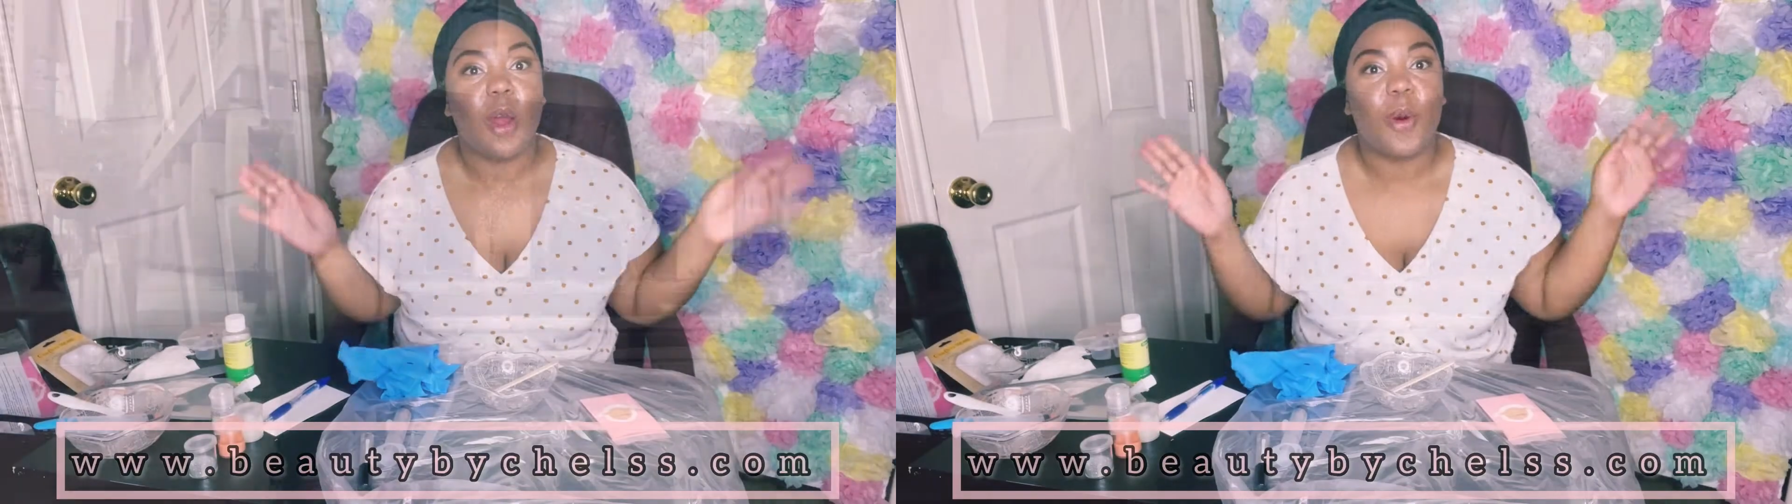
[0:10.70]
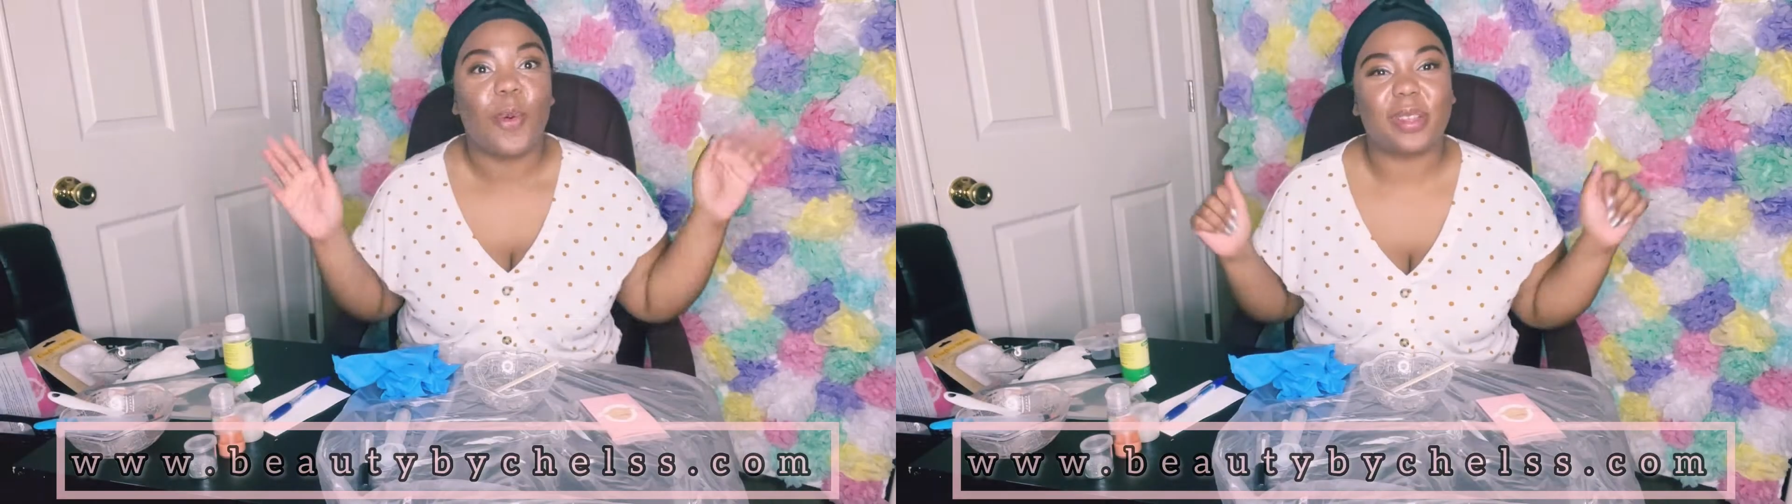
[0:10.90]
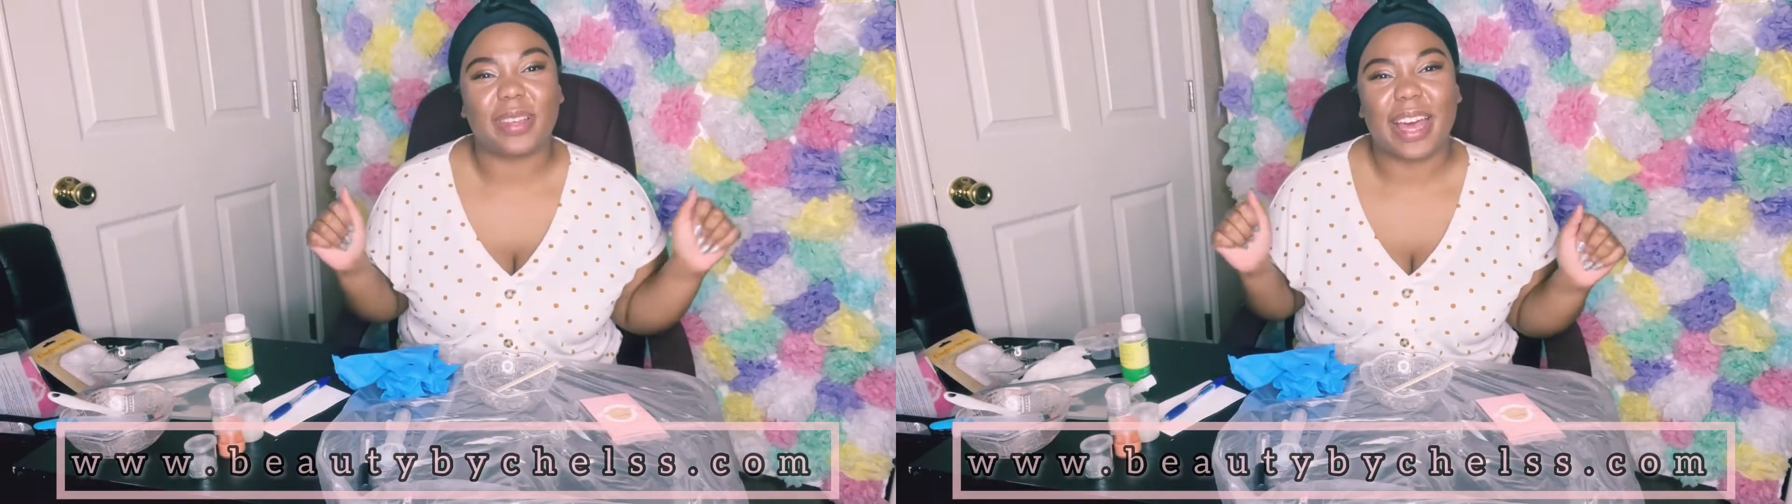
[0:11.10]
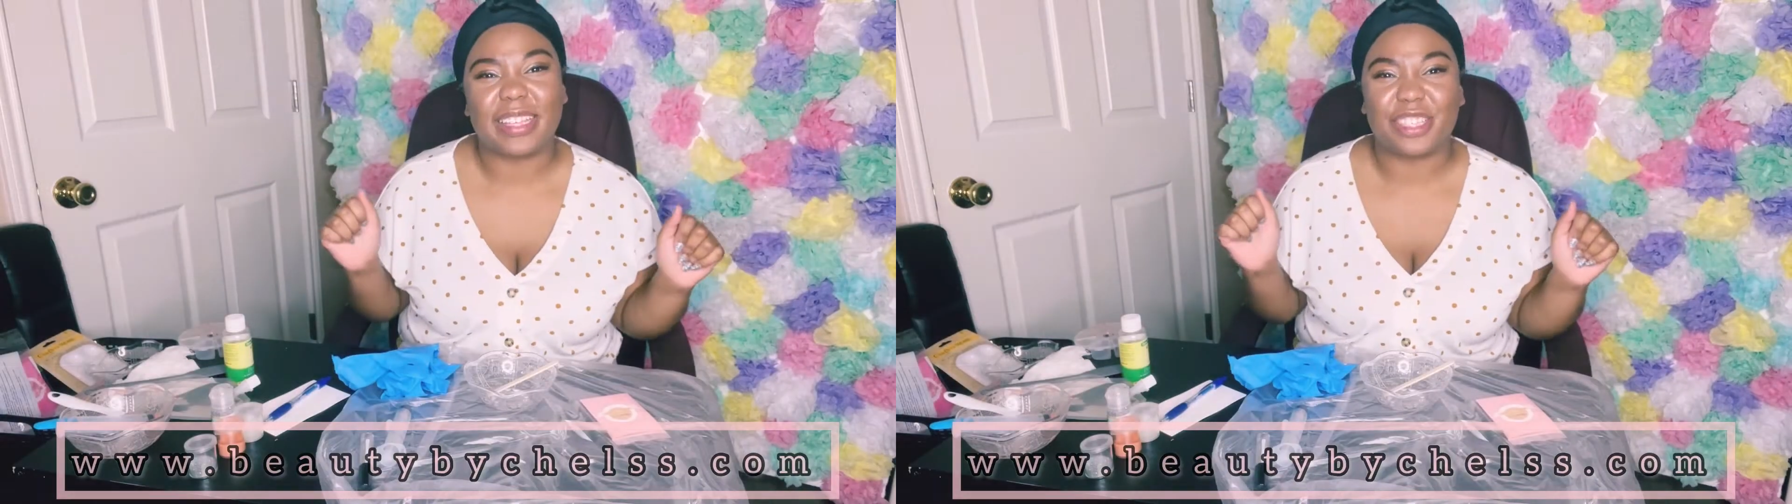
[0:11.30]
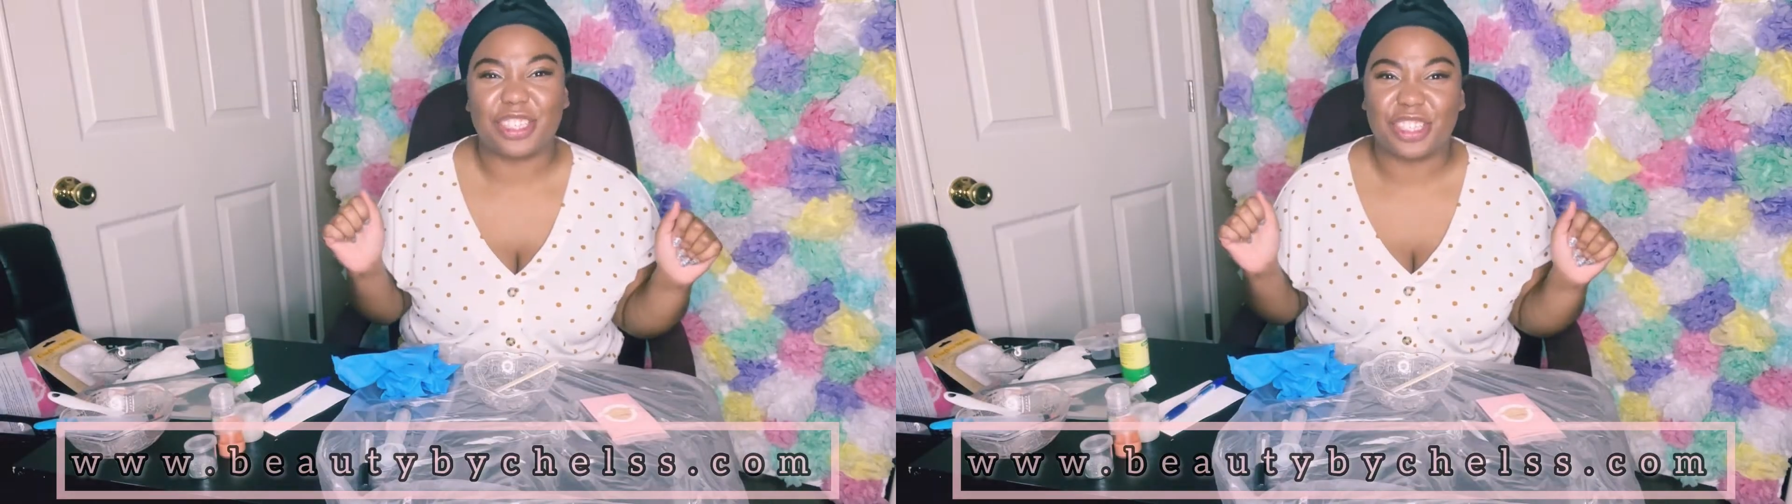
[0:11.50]
What's up, guys?
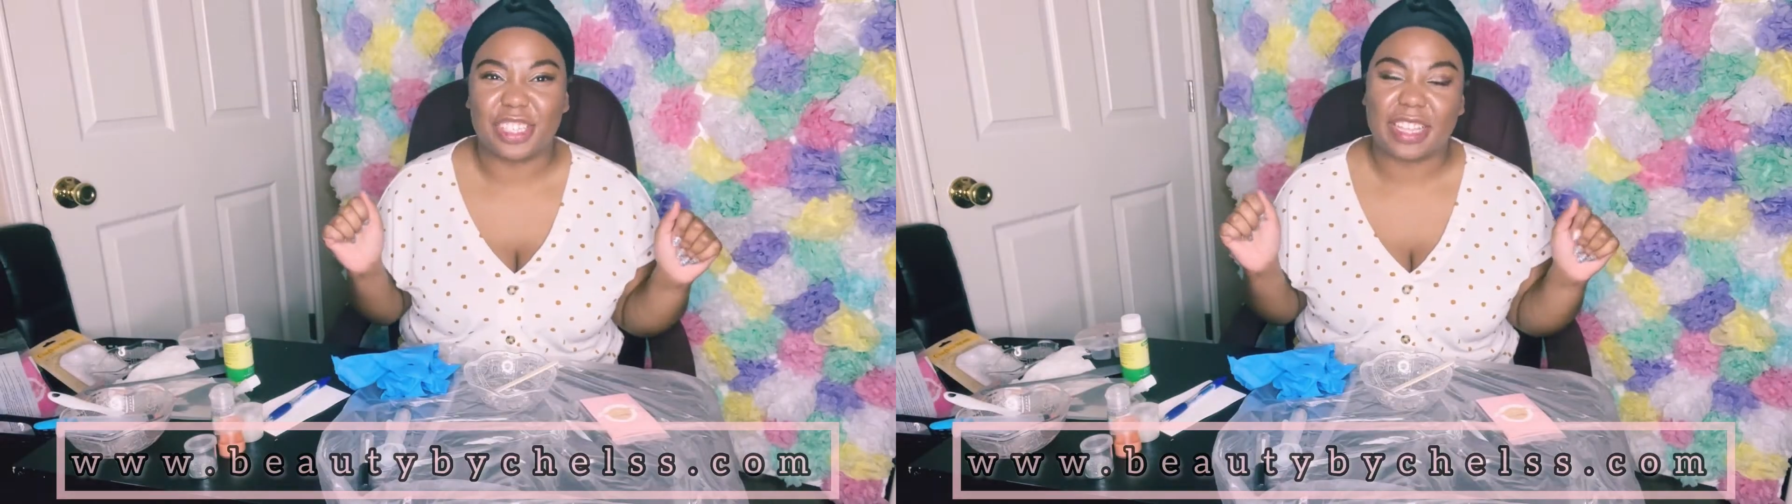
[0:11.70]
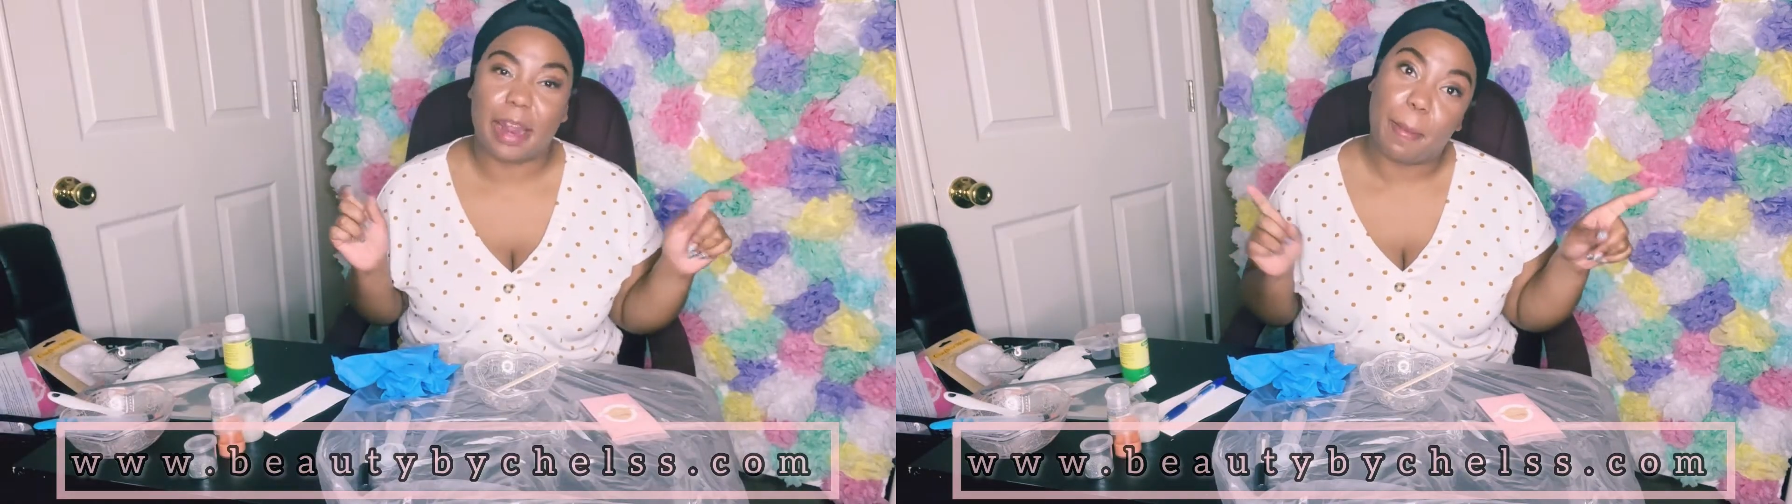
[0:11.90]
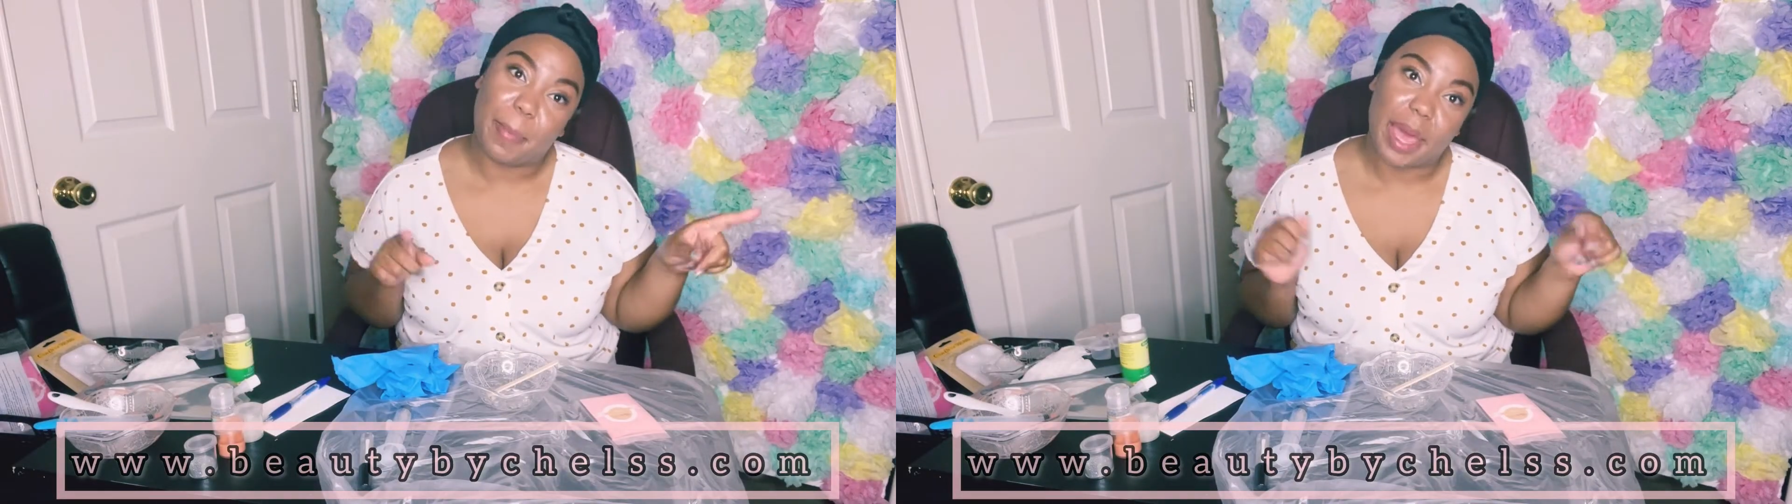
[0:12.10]
It's your girl Chelsea, and I'm